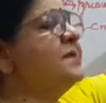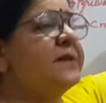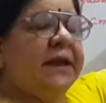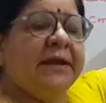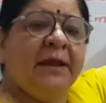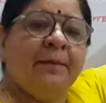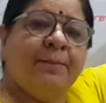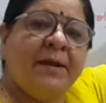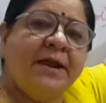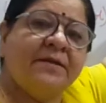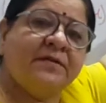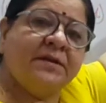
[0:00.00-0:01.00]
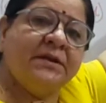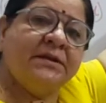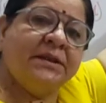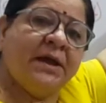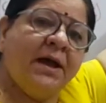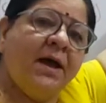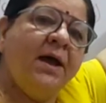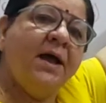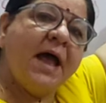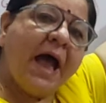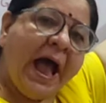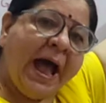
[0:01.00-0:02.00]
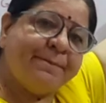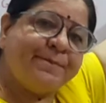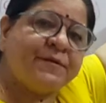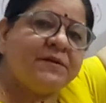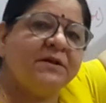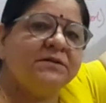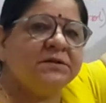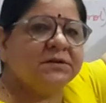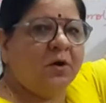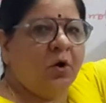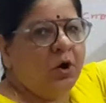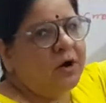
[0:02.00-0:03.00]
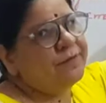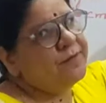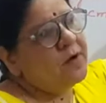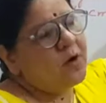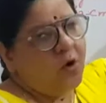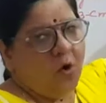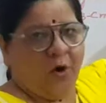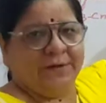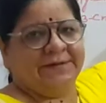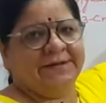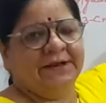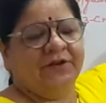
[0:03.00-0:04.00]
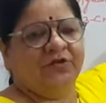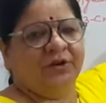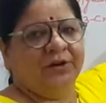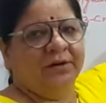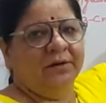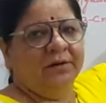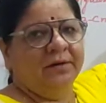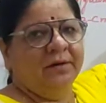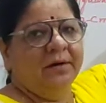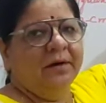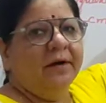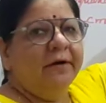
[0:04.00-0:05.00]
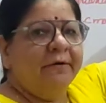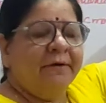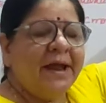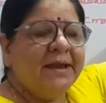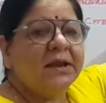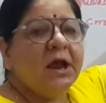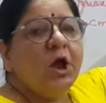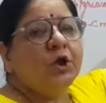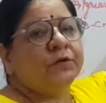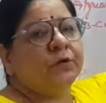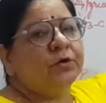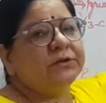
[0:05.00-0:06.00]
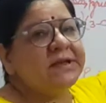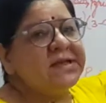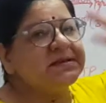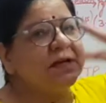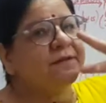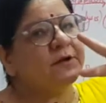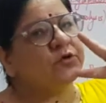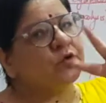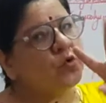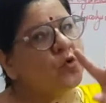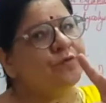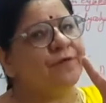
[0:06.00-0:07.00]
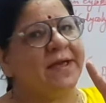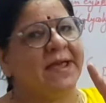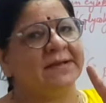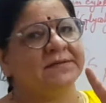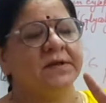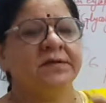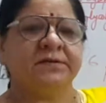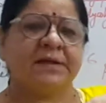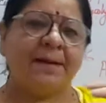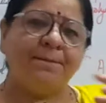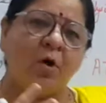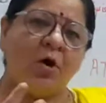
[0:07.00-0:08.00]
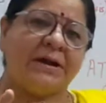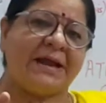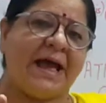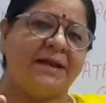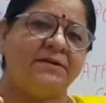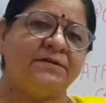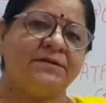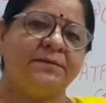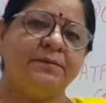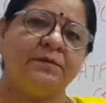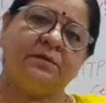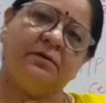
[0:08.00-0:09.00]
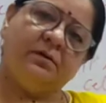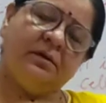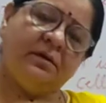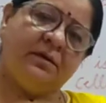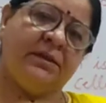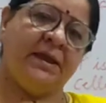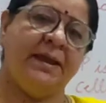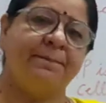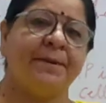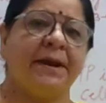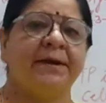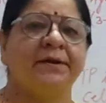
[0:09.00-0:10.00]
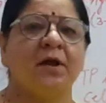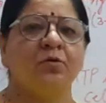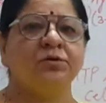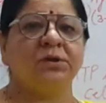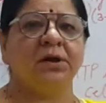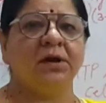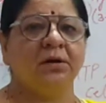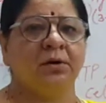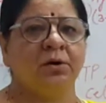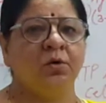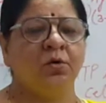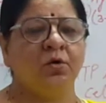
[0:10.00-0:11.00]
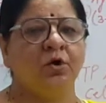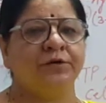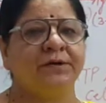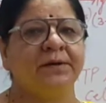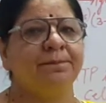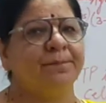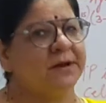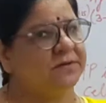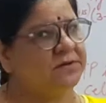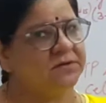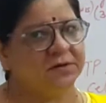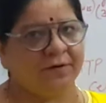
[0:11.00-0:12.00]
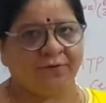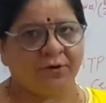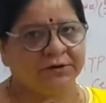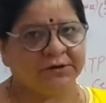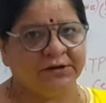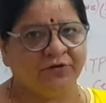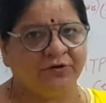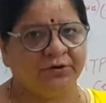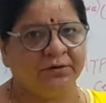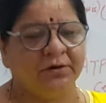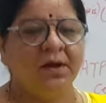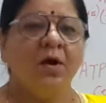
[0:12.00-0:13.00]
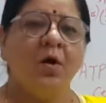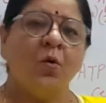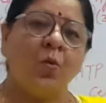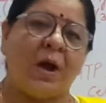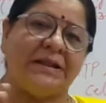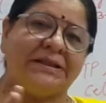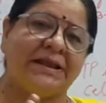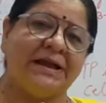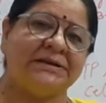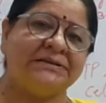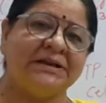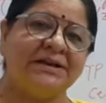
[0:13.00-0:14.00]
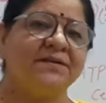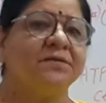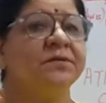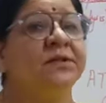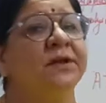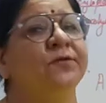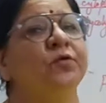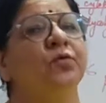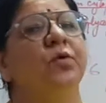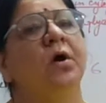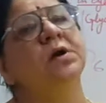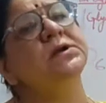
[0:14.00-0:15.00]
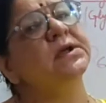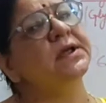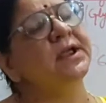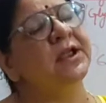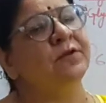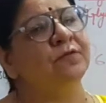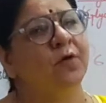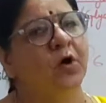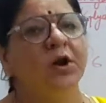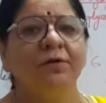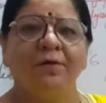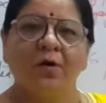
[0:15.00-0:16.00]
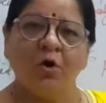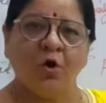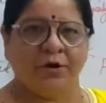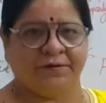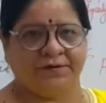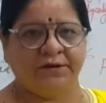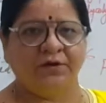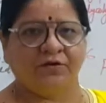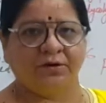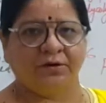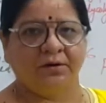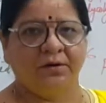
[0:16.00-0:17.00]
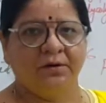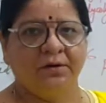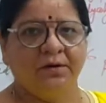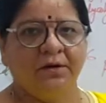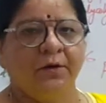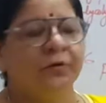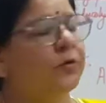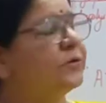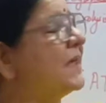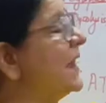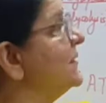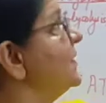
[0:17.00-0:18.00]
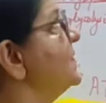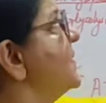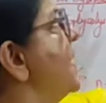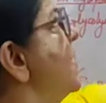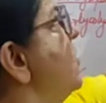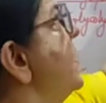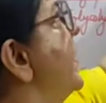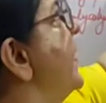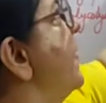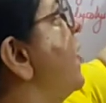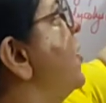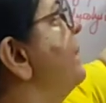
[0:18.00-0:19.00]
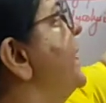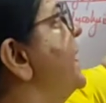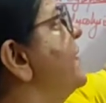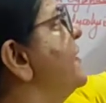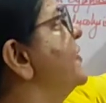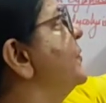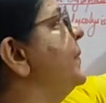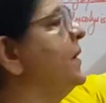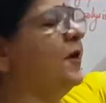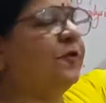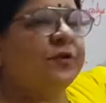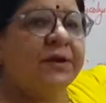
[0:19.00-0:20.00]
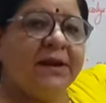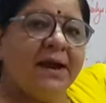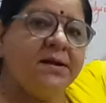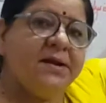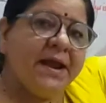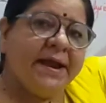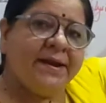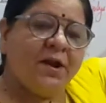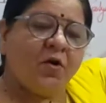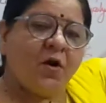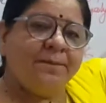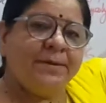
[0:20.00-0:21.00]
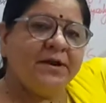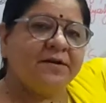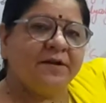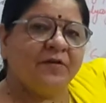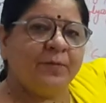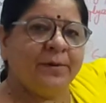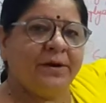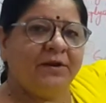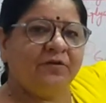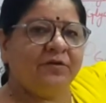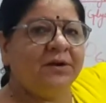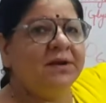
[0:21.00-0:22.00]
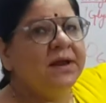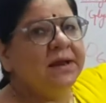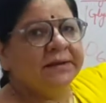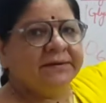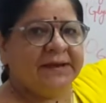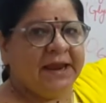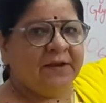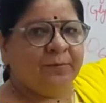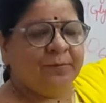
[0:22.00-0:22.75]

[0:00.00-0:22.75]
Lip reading: taking place in the absence of oxygen, right? So these are the 2 ways some organisms, they break down the glucose in presence of oxygen, while the others, they do not involve oxygen. So that is how aerobic respiration and anaerobic respiration takes